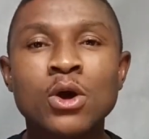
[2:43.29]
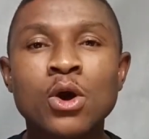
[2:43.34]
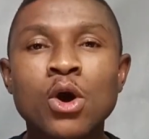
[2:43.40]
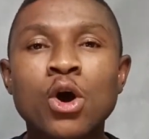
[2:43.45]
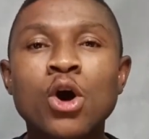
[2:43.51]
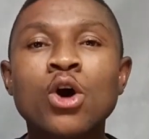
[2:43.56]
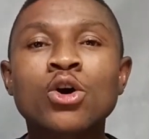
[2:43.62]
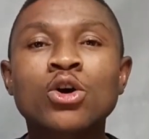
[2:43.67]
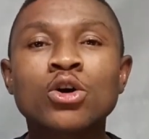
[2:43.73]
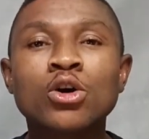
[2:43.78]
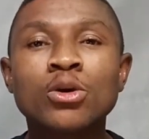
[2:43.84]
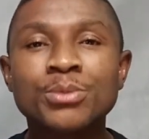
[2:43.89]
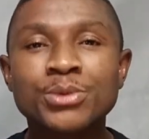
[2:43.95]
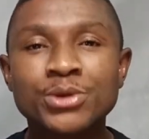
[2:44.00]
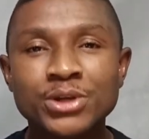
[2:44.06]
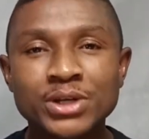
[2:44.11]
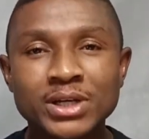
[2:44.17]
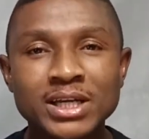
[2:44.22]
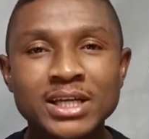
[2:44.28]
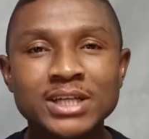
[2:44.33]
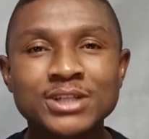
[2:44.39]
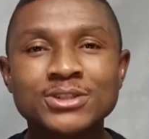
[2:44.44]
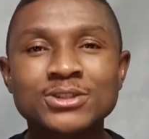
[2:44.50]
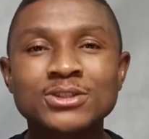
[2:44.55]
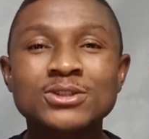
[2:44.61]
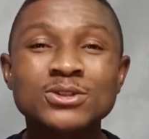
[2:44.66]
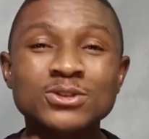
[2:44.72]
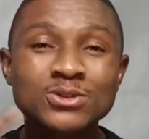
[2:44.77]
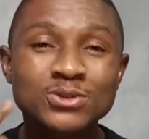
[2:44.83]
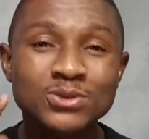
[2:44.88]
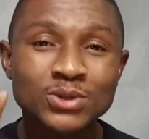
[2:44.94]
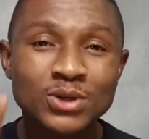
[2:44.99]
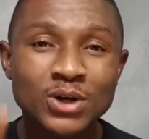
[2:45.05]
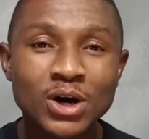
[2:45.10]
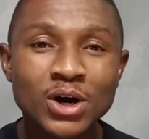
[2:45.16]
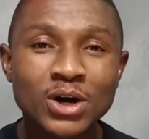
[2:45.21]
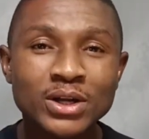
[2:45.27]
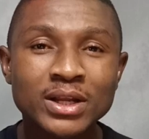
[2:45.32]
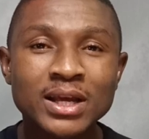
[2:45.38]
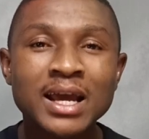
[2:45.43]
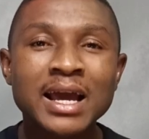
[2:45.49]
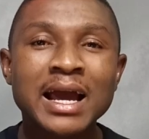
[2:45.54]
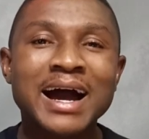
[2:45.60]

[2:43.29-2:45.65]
or communication to God.